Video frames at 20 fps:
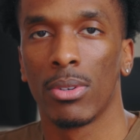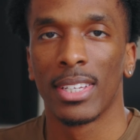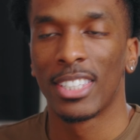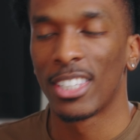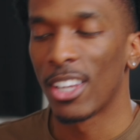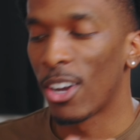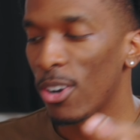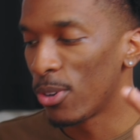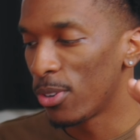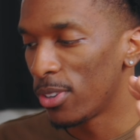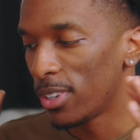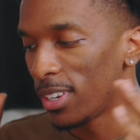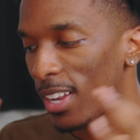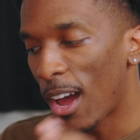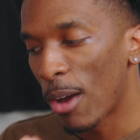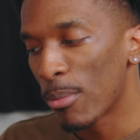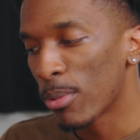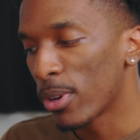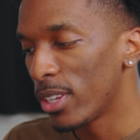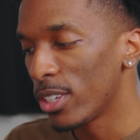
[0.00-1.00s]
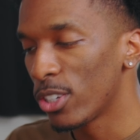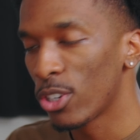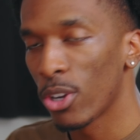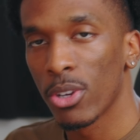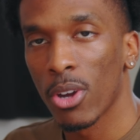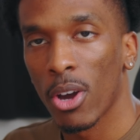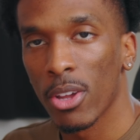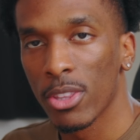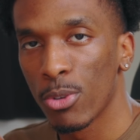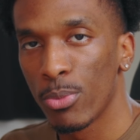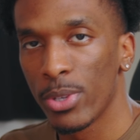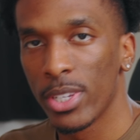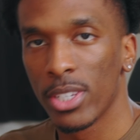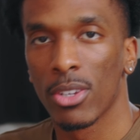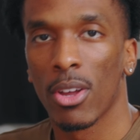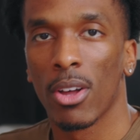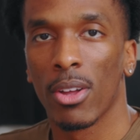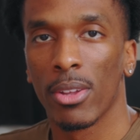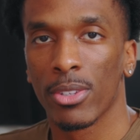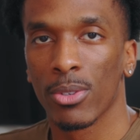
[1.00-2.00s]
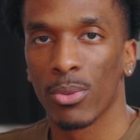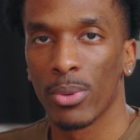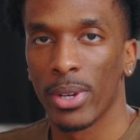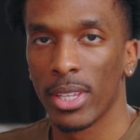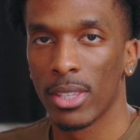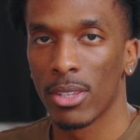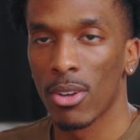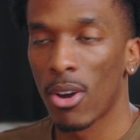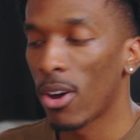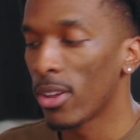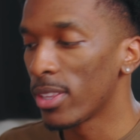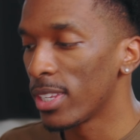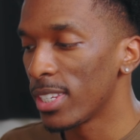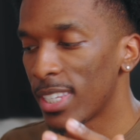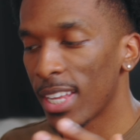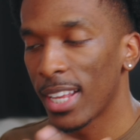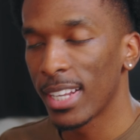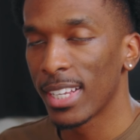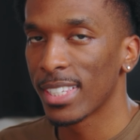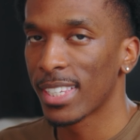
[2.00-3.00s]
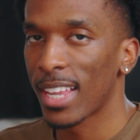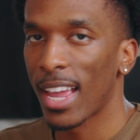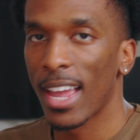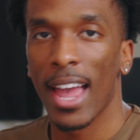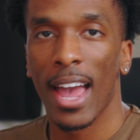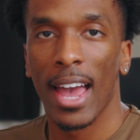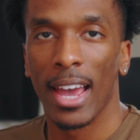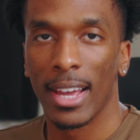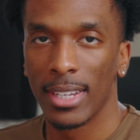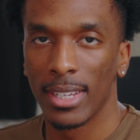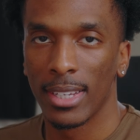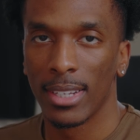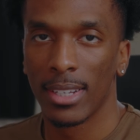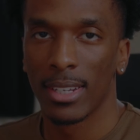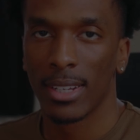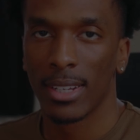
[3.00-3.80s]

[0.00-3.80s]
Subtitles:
So now I'm going to show you all the result with all the settings I added.